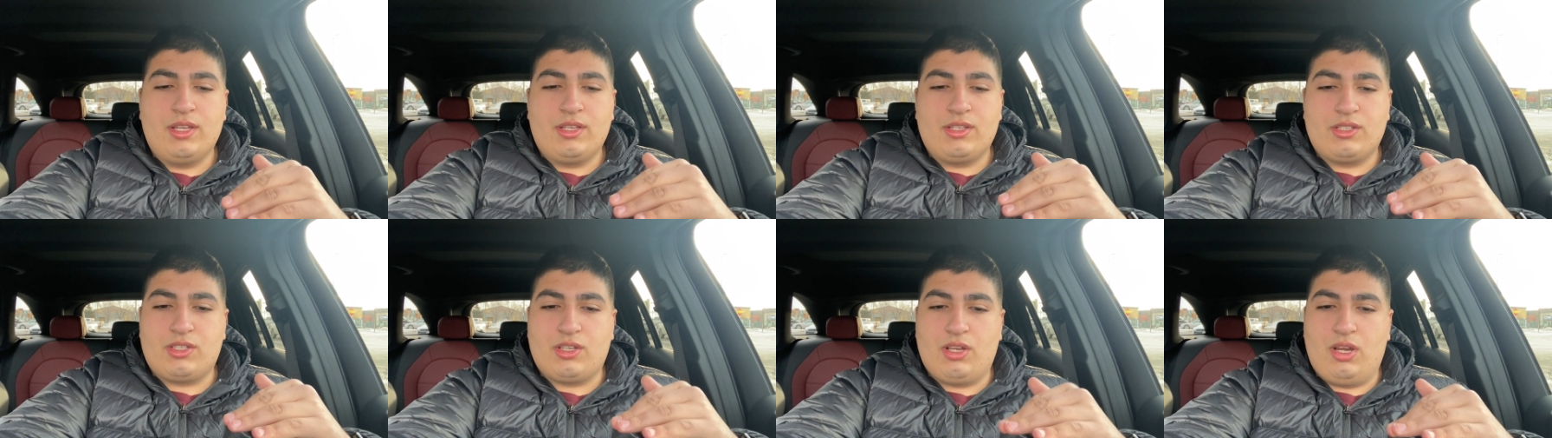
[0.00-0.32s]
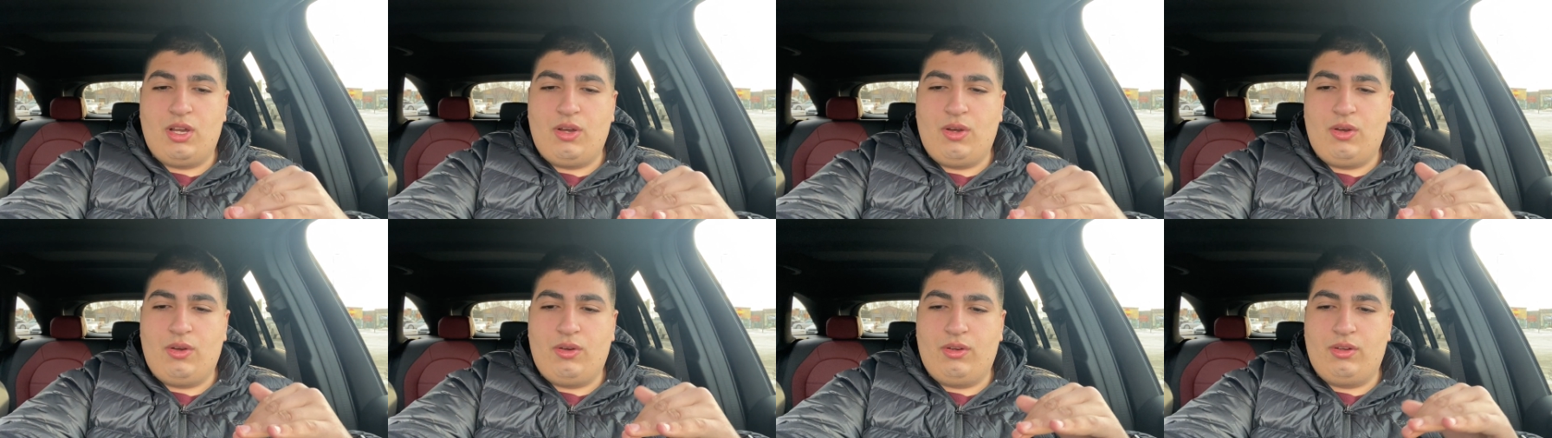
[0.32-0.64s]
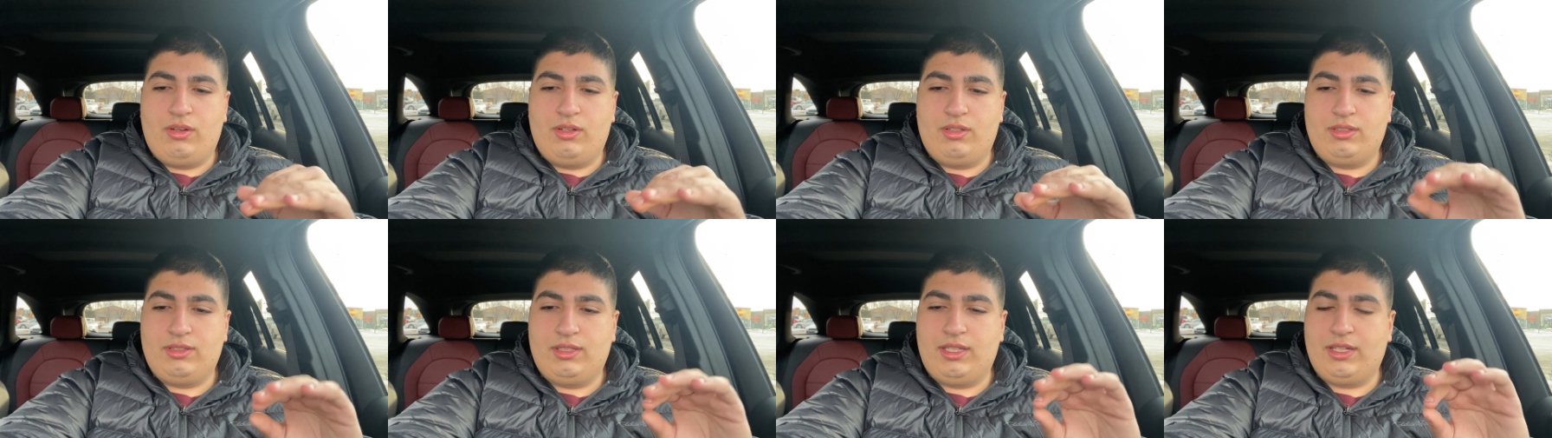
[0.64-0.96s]
so
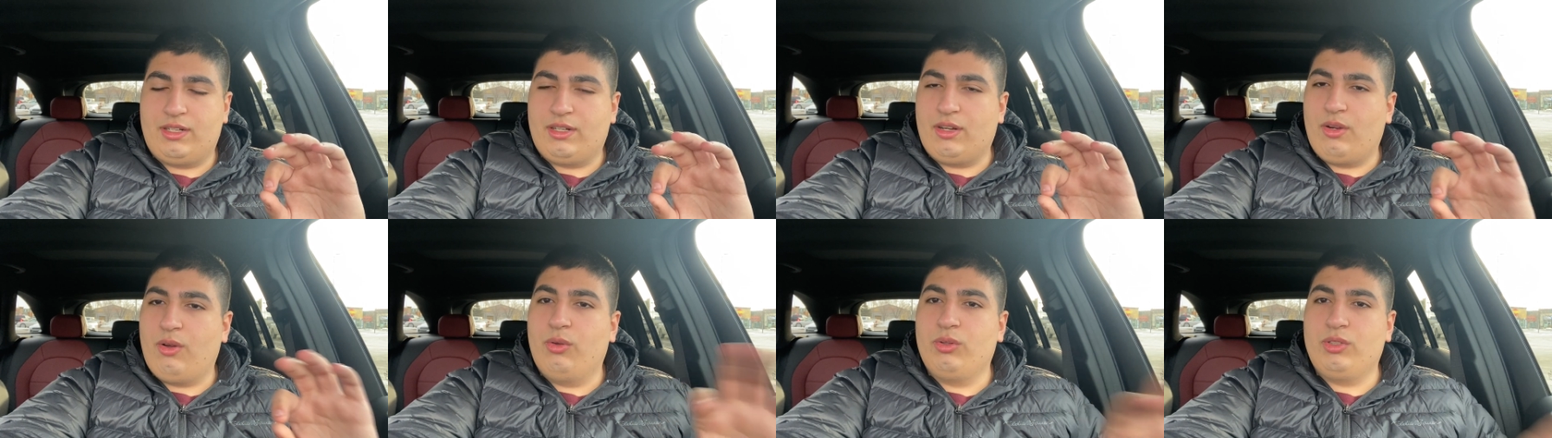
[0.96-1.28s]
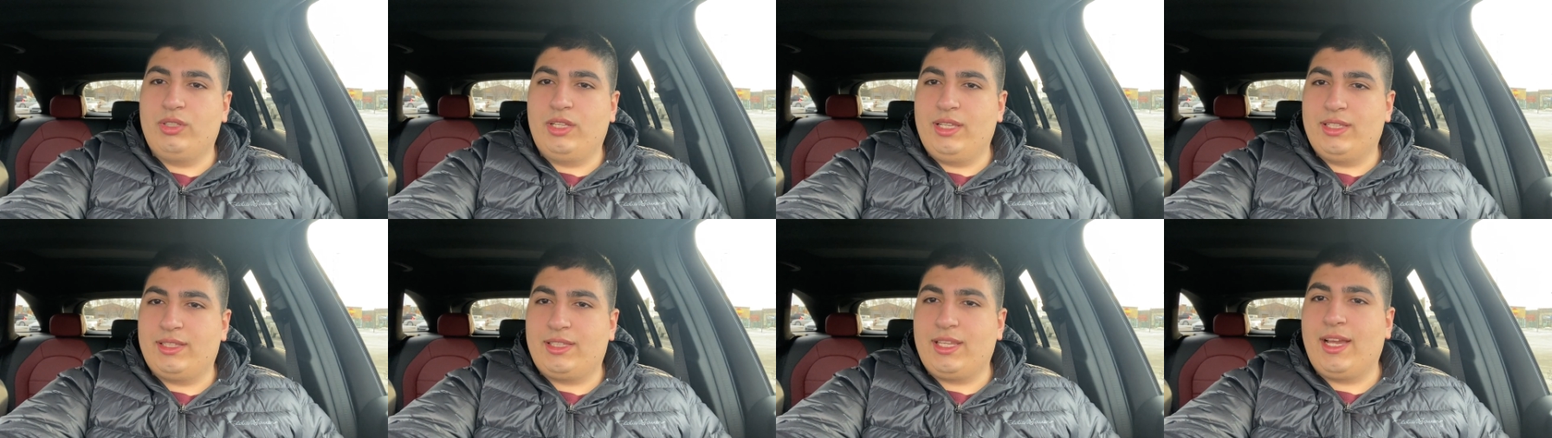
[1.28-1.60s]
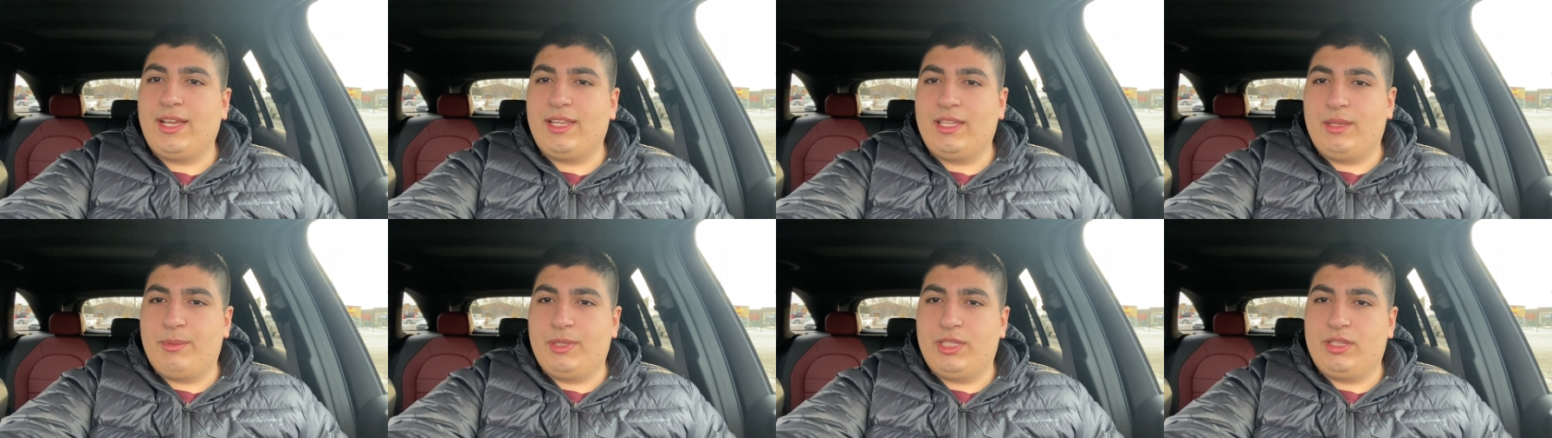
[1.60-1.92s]
they're only a
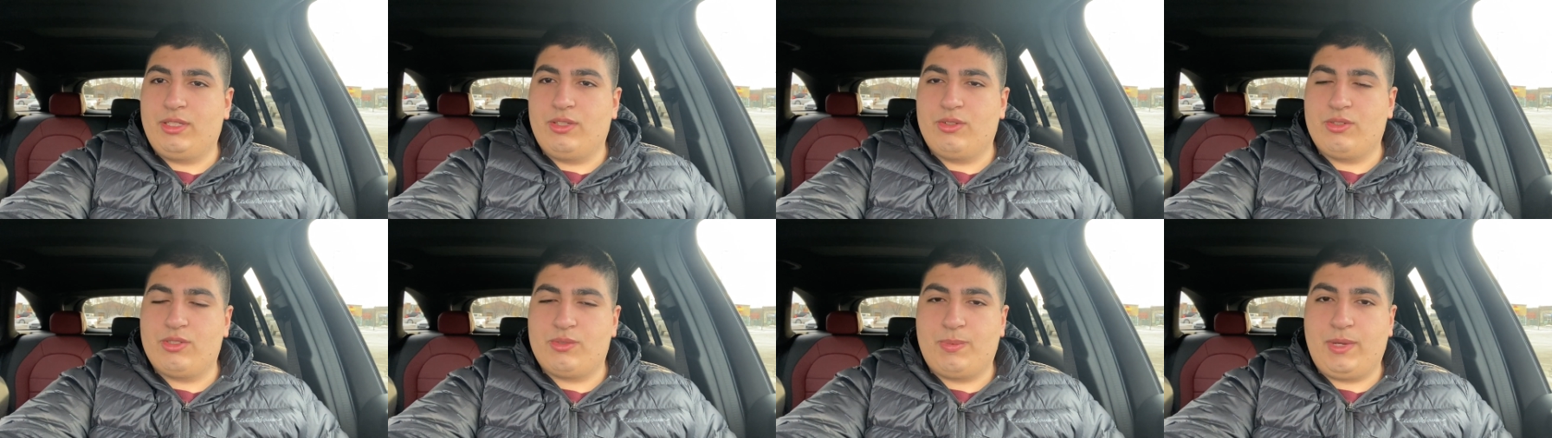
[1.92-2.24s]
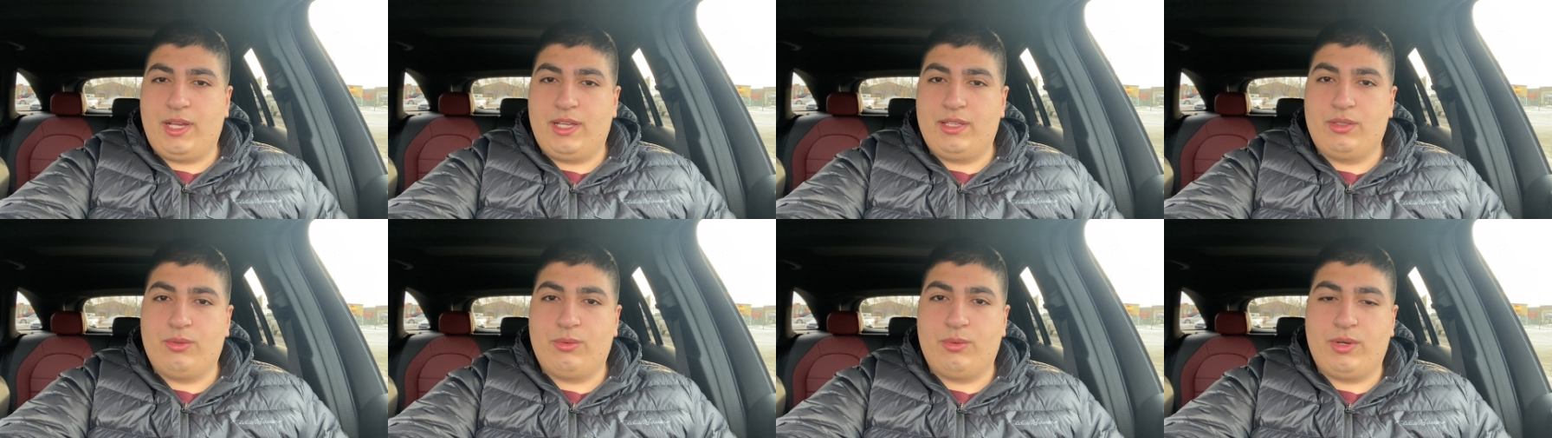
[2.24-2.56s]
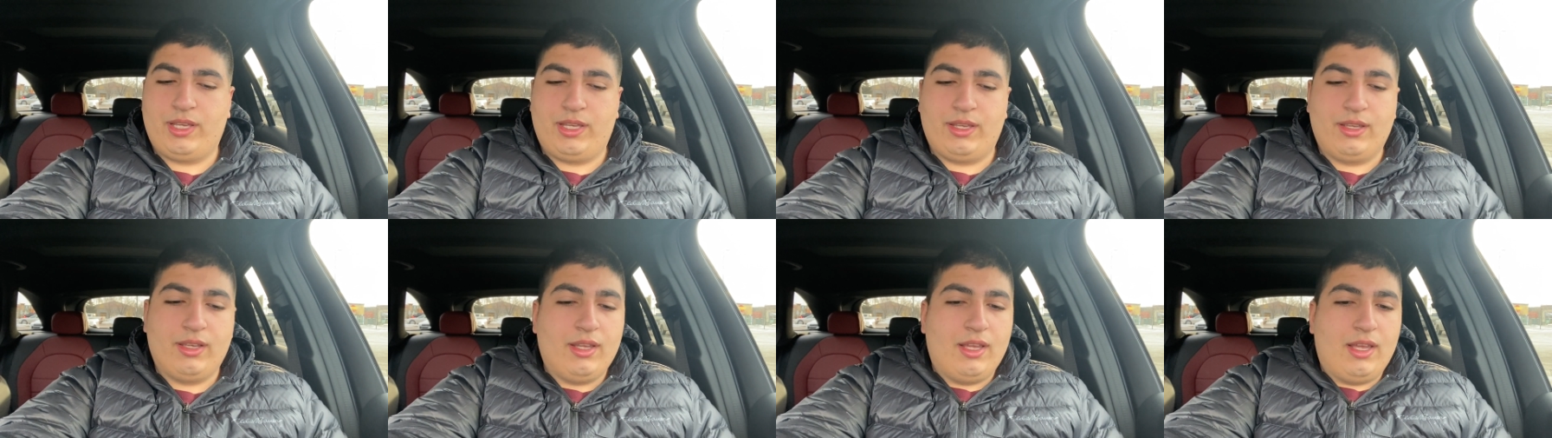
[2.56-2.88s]
tiny bit used, by the
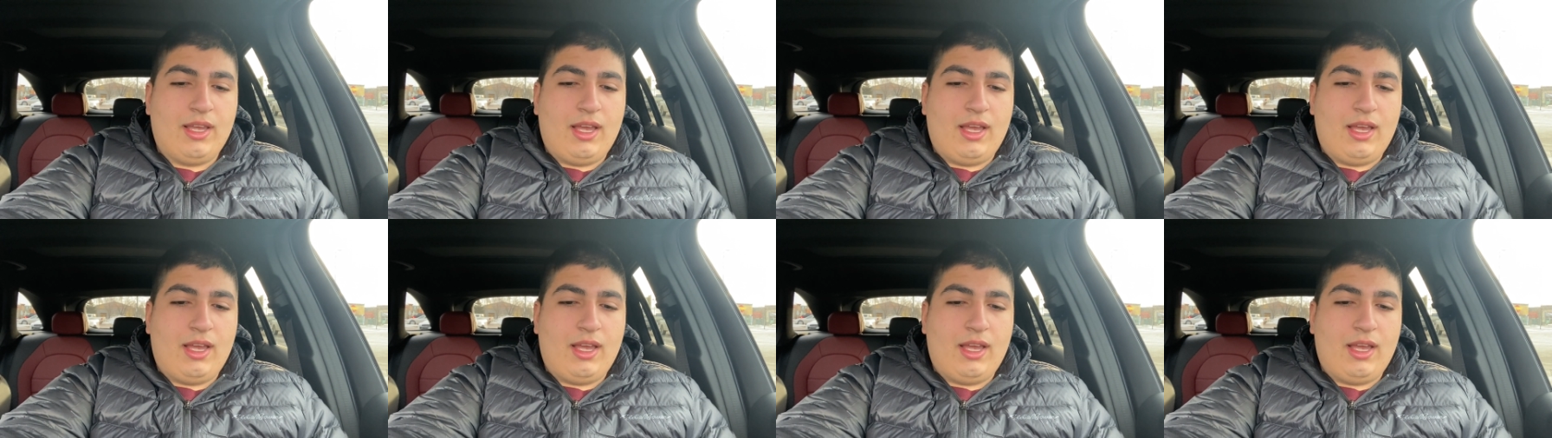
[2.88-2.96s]
way.